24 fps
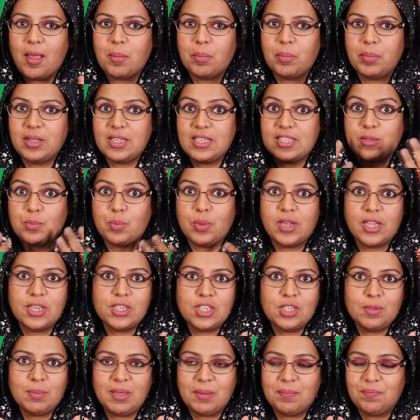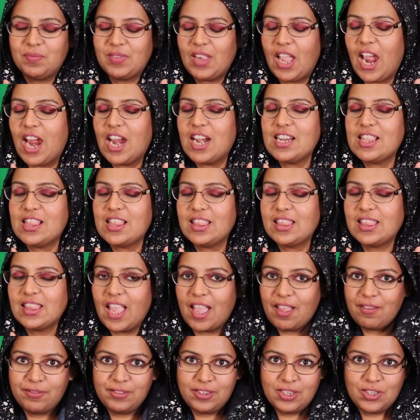please bring it to me. I'd
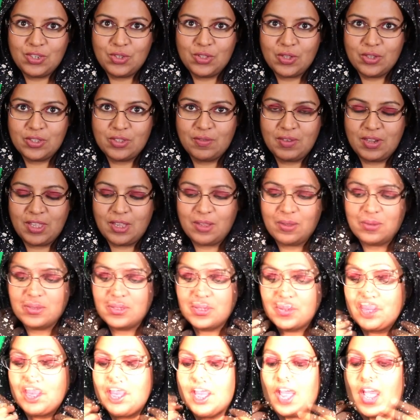love to do those videos.